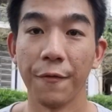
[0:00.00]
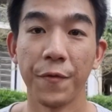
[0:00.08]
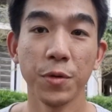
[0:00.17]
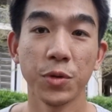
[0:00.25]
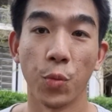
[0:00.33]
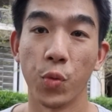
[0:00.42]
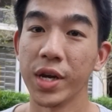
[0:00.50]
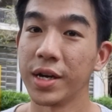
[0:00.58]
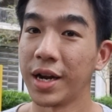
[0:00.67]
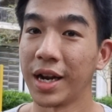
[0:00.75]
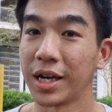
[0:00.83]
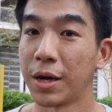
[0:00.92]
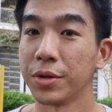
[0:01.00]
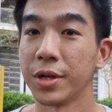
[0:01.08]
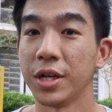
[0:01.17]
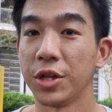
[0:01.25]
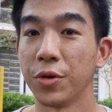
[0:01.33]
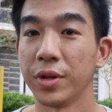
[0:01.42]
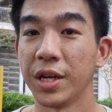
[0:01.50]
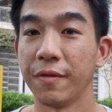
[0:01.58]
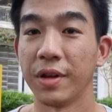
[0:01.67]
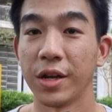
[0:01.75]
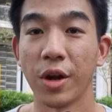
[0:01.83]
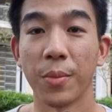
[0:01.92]
It feels weird and counterintuitive
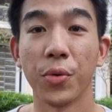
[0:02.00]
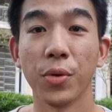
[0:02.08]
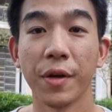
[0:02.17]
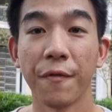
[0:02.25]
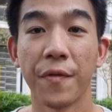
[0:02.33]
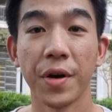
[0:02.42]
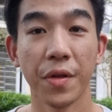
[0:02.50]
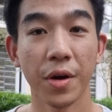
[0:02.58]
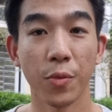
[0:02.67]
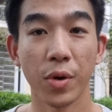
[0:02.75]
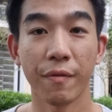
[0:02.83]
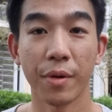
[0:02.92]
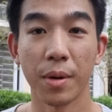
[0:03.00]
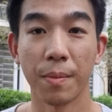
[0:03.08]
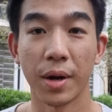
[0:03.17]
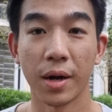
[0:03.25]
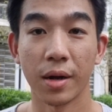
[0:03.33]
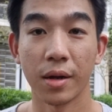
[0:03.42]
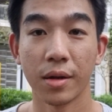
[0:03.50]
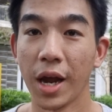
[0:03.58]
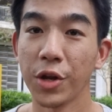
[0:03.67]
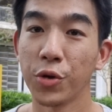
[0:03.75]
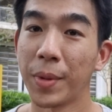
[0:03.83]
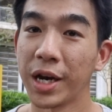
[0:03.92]
that you're pulling further away from the bar,
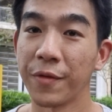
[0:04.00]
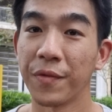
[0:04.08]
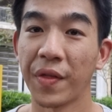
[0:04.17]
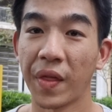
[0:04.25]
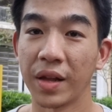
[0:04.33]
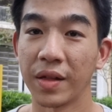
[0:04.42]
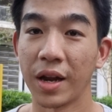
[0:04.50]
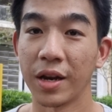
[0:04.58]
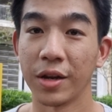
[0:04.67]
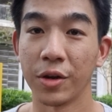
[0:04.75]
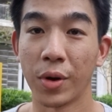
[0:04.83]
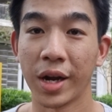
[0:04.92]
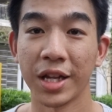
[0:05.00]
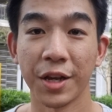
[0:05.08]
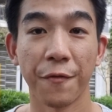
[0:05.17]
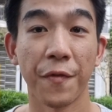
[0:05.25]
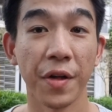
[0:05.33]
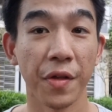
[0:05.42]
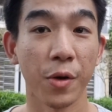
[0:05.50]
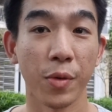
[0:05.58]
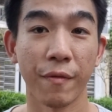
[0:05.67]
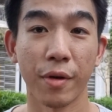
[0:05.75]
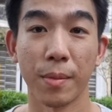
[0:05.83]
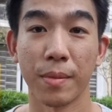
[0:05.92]
and you might even think that you're getting further
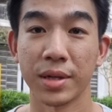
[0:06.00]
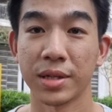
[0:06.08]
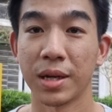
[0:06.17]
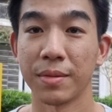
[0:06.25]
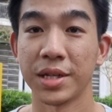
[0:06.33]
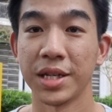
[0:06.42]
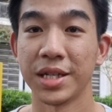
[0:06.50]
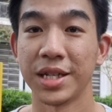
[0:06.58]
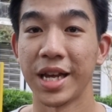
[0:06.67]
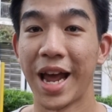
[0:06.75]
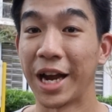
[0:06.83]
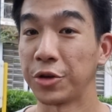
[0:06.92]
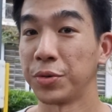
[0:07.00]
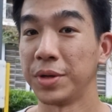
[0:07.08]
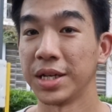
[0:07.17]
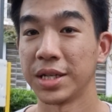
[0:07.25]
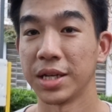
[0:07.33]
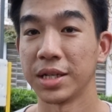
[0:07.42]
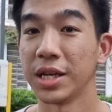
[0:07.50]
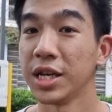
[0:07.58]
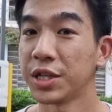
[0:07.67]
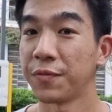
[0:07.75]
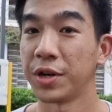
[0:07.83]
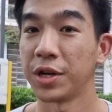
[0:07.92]
away from the muscle up since the actual distance
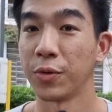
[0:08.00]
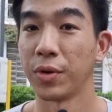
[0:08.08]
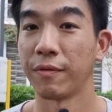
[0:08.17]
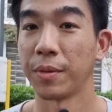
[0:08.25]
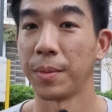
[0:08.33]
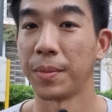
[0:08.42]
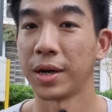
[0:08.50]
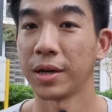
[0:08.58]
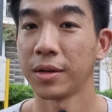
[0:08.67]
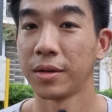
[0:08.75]
is further away from the bar.